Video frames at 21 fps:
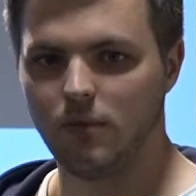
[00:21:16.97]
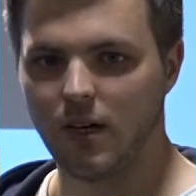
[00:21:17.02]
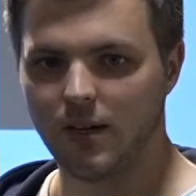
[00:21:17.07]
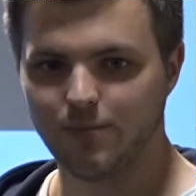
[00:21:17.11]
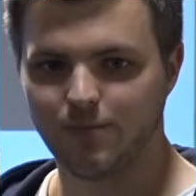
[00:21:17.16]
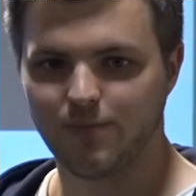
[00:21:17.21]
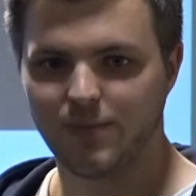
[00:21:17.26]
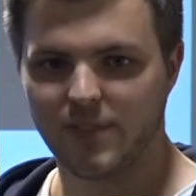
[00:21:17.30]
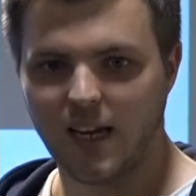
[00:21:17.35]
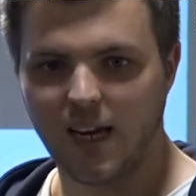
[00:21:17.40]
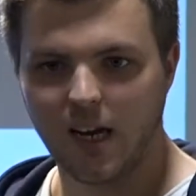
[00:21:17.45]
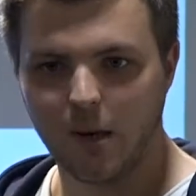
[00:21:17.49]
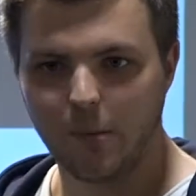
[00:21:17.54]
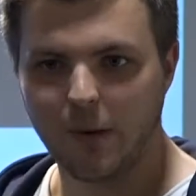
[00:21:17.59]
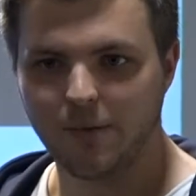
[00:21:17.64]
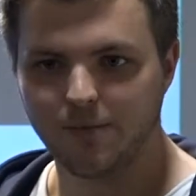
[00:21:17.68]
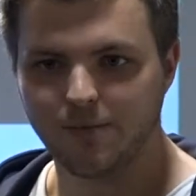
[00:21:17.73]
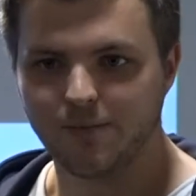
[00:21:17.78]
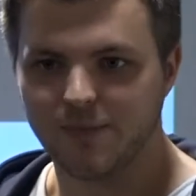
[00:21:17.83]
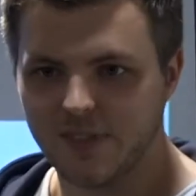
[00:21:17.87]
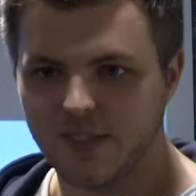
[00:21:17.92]
I'm saying
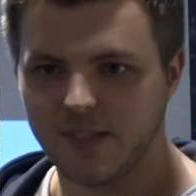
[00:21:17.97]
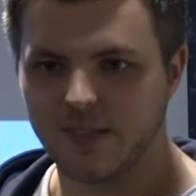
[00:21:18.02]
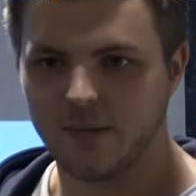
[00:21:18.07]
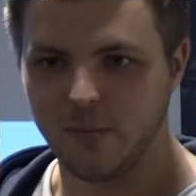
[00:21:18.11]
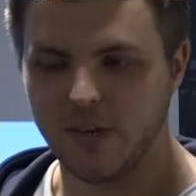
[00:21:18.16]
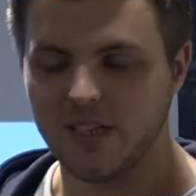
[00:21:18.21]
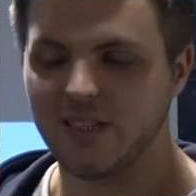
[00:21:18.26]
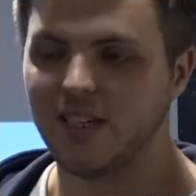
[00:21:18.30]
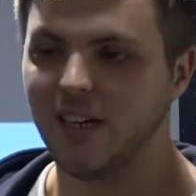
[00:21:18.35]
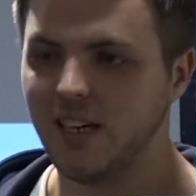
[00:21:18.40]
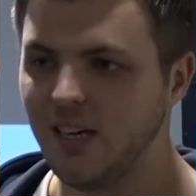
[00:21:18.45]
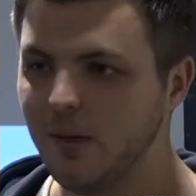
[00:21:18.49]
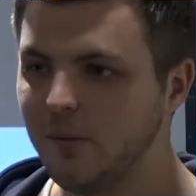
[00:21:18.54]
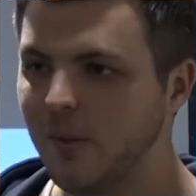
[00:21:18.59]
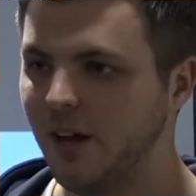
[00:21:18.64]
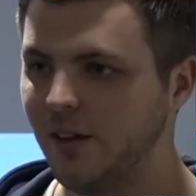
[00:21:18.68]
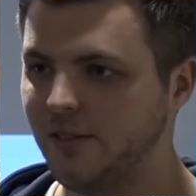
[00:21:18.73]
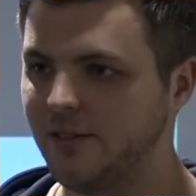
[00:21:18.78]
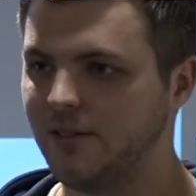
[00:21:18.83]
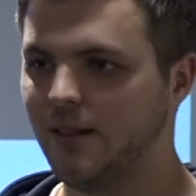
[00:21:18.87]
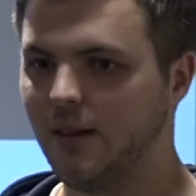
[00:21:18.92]
about submitting
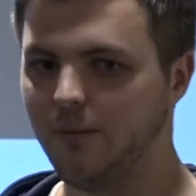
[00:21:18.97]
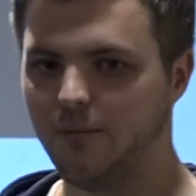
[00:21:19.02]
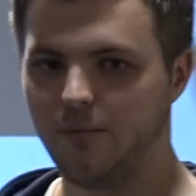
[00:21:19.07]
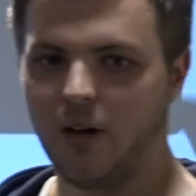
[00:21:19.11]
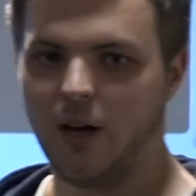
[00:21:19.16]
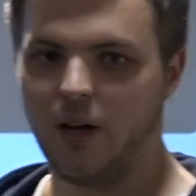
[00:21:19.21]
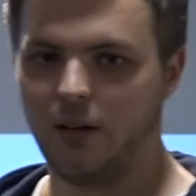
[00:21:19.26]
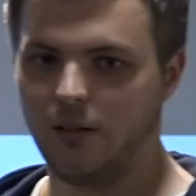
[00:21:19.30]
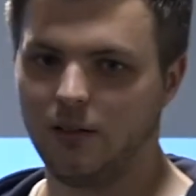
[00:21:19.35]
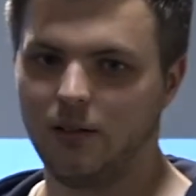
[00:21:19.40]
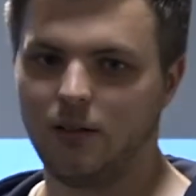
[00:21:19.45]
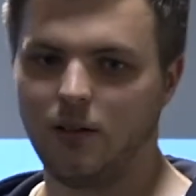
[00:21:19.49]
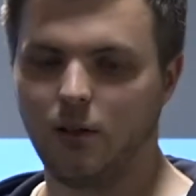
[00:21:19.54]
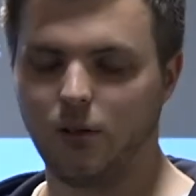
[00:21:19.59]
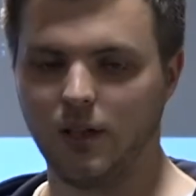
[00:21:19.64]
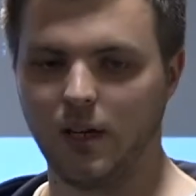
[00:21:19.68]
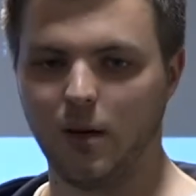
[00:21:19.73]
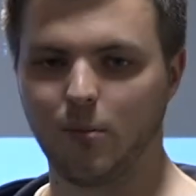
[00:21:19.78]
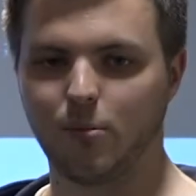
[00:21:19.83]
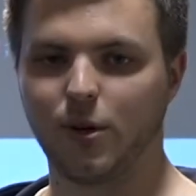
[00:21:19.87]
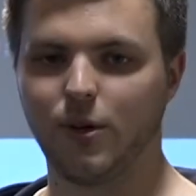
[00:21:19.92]
emails and then
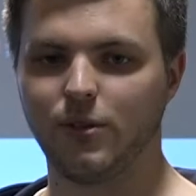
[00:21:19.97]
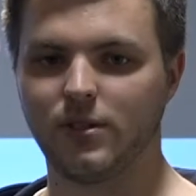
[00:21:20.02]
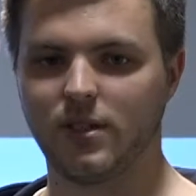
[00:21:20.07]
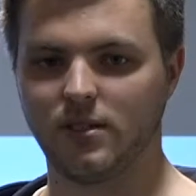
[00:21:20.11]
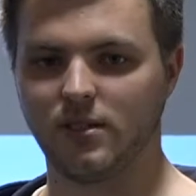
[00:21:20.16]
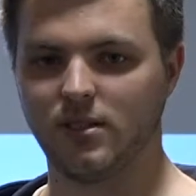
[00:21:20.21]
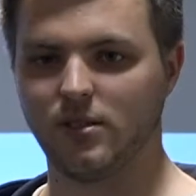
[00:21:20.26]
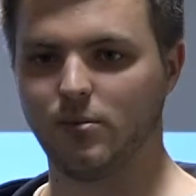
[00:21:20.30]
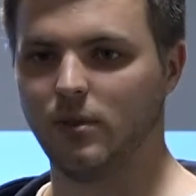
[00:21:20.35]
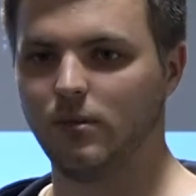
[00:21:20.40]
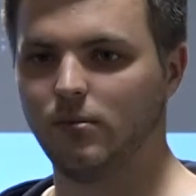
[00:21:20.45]
holding up processes.